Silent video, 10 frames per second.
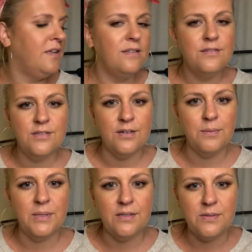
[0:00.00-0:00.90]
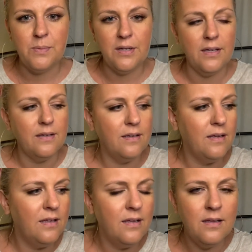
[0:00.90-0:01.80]
Sorry, my dog's barking.
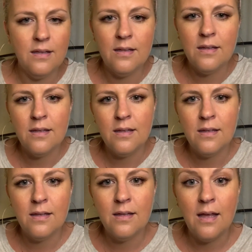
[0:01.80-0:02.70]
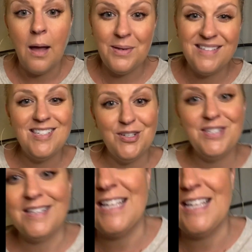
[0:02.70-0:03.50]
I mean, seriously, that's